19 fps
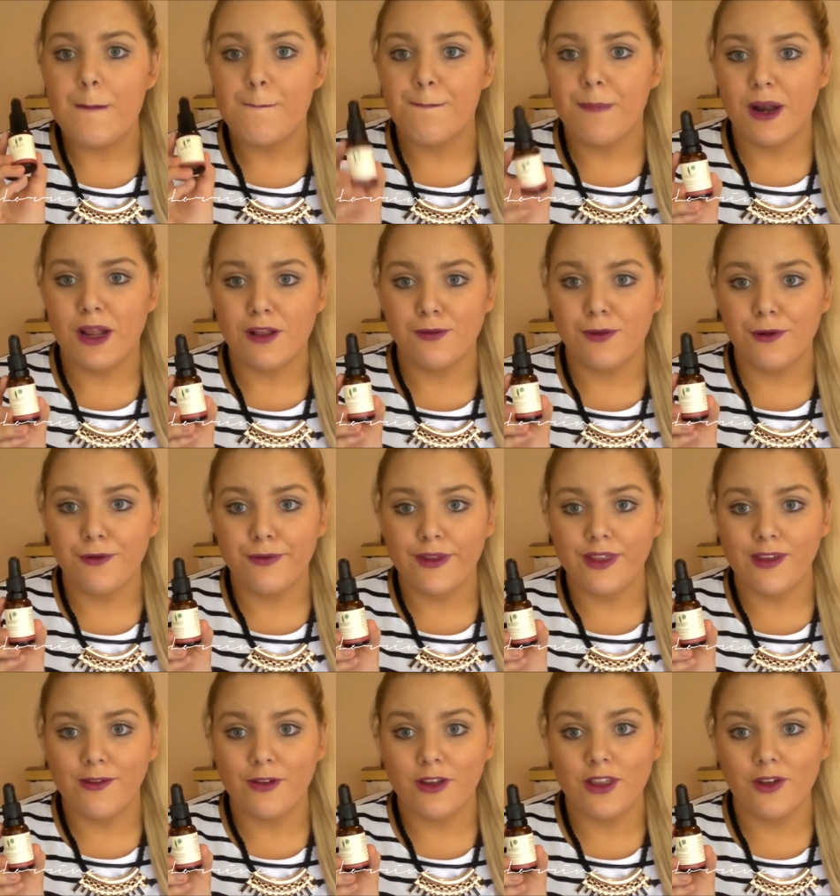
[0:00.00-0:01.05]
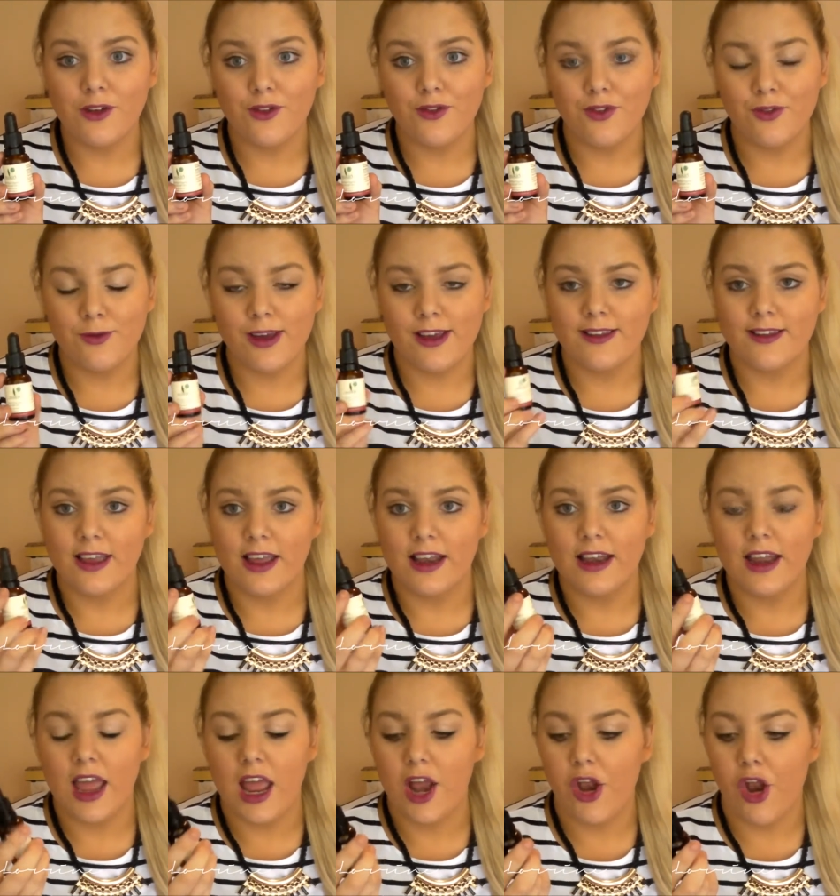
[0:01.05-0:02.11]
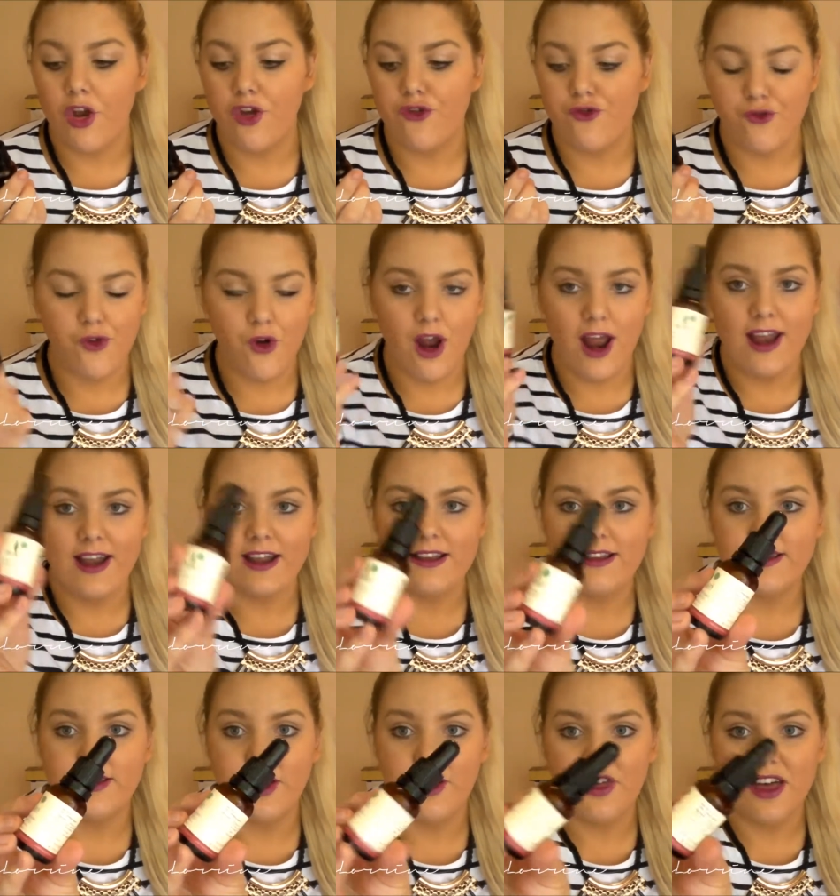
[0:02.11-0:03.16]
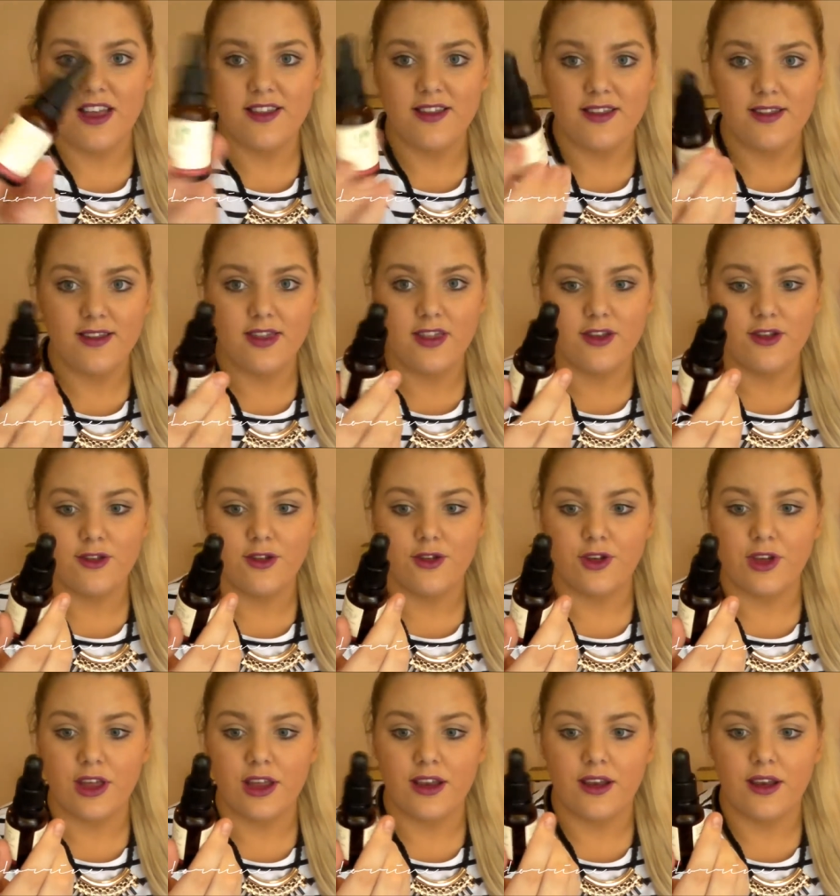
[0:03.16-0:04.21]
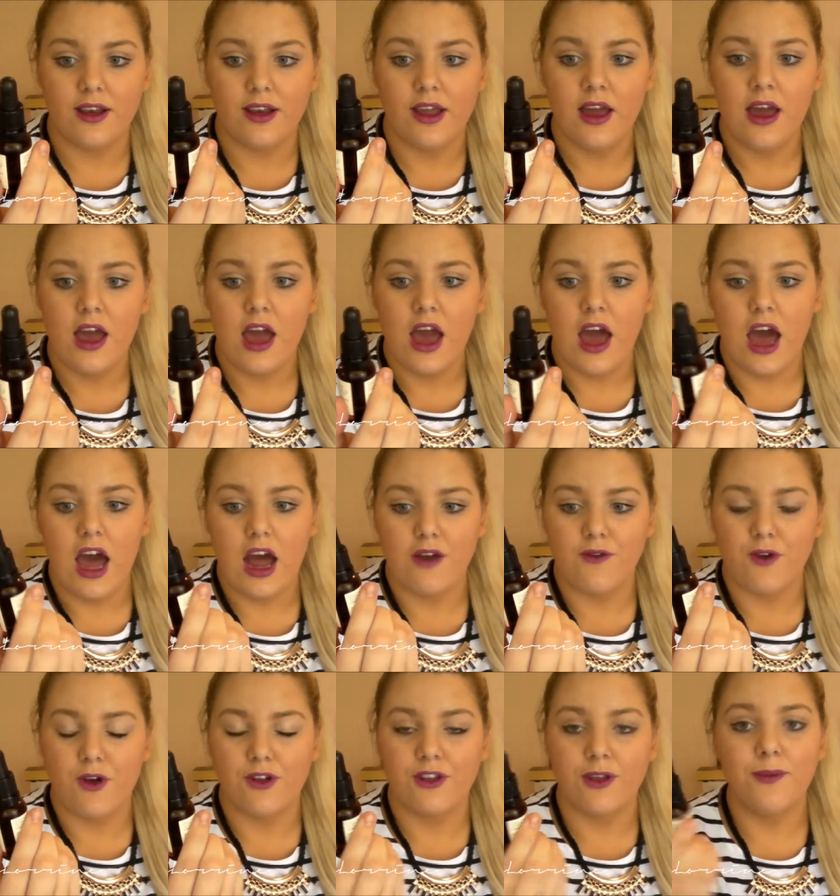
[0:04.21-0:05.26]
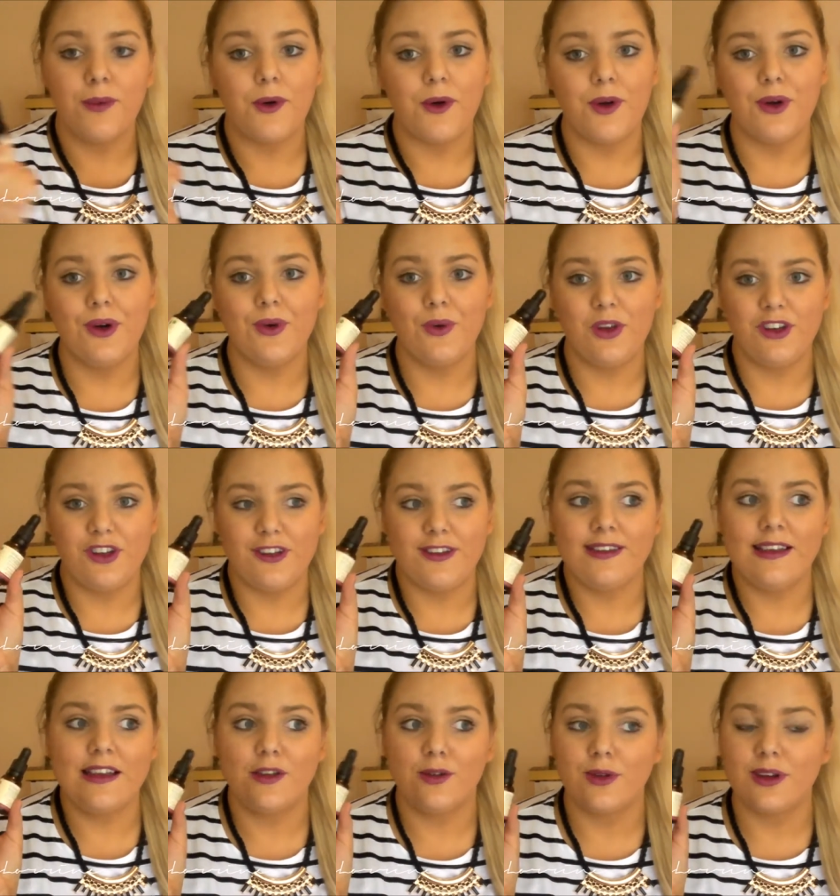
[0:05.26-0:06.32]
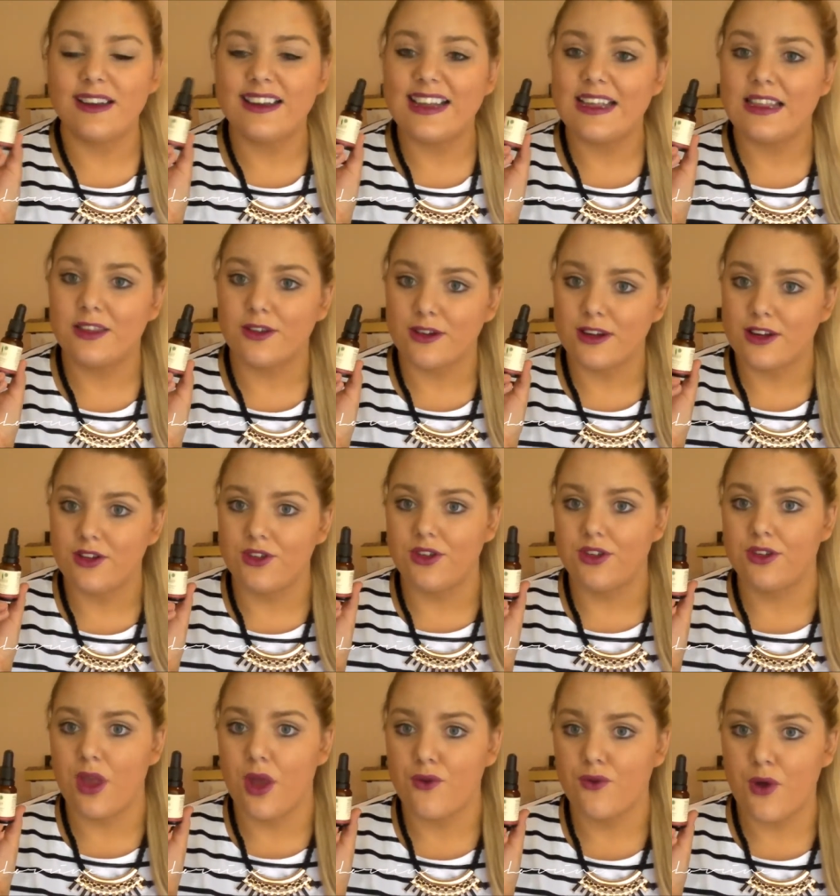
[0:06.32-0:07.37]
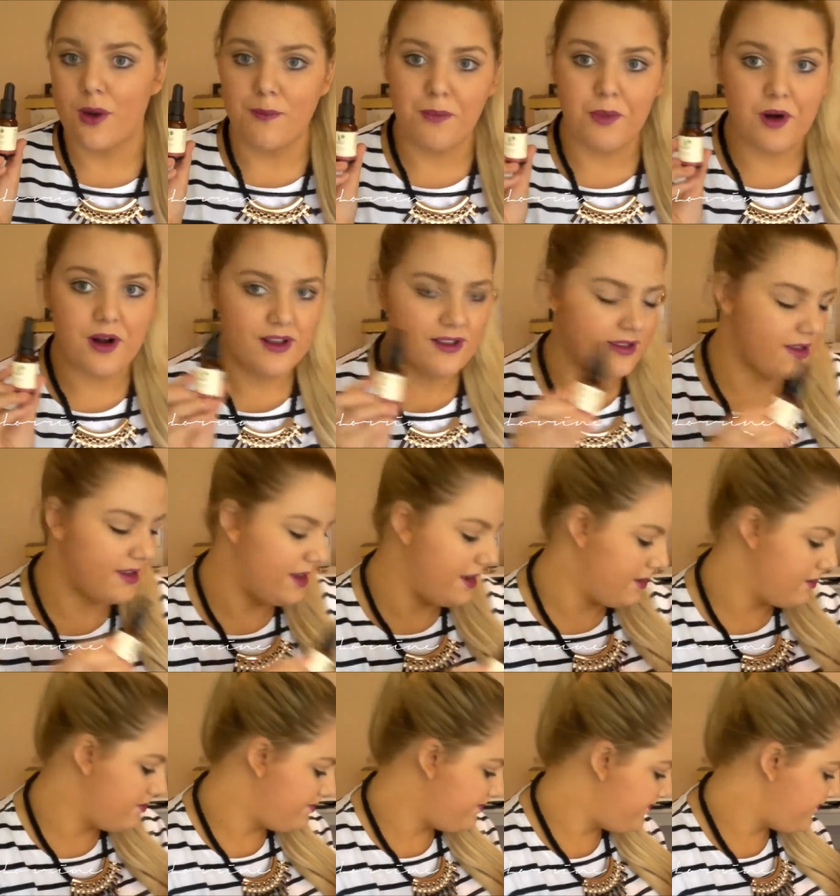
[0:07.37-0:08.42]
but it's been really good for my skin and dryness. So that's the Sukin Rosehip Oil, which is $23 from Priceline.